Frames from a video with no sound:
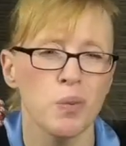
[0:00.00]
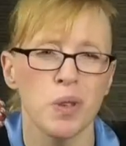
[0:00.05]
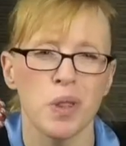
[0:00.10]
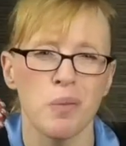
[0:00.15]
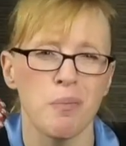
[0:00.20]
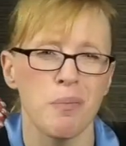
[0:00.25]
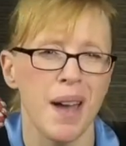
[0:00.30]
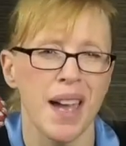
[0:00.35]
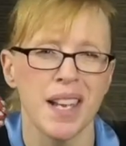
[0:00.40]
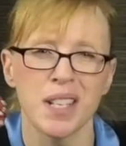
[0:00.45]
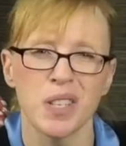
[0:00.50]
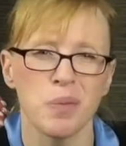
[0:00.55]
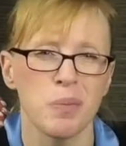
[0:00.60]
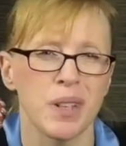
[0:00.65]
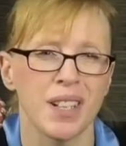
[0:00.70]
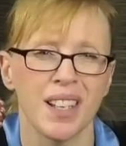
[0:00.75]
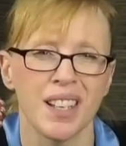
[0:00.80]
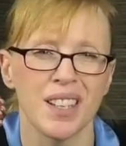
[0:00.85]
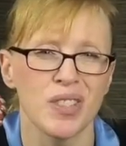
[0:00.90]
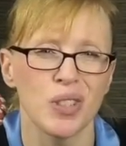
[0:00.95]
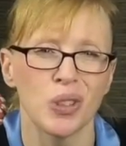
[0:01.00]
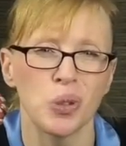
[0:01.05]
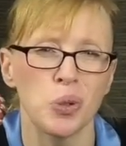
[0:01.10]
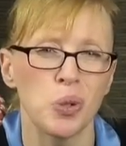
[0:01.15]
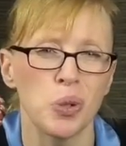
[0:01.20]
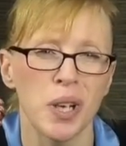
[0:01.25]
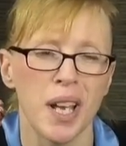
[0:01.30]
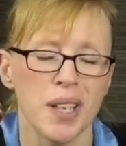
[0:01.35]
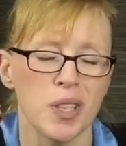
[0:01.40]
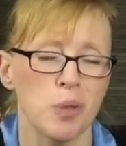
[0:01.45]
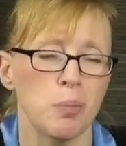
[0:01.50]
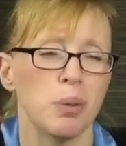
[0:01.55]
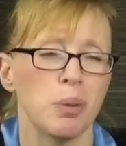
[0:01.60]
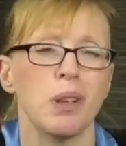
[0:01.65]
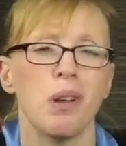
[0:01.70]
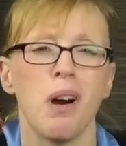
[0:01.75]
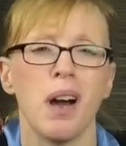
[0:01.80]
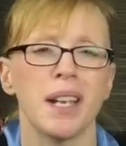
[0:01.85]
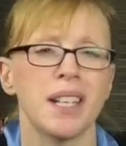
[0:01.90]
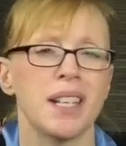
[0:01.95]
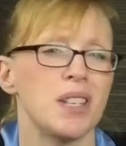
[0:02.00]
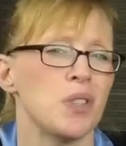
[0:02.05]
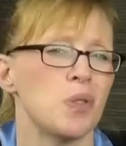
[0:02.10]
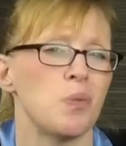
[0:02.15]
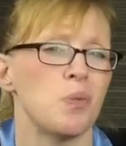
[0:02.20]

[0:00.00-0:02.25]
with amazement as the Lord has applied His